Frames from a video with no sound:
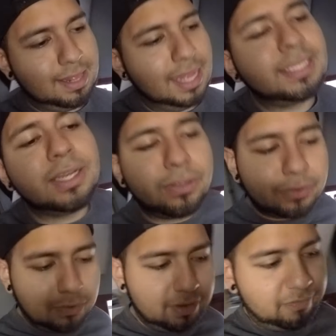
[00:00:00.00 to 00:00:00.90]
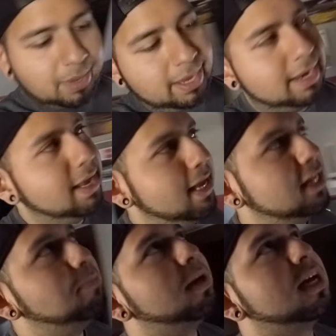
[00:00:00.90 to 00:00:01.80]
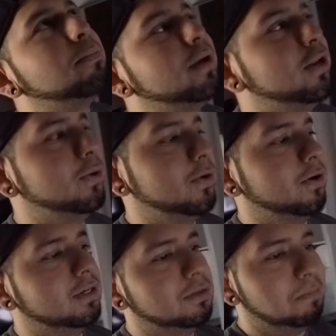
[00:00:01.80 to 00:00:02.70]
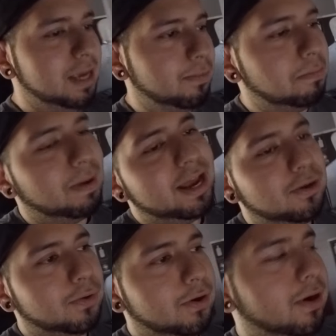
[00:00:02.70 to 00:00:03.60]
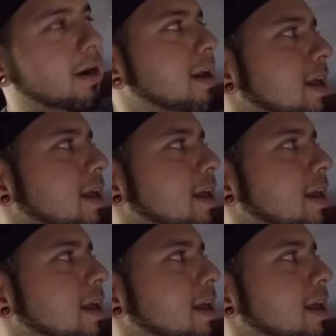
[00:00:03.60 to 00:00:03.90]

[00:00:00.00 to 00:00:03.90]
That's another goal of mine, to pick up a new car, to be able to buy a new car.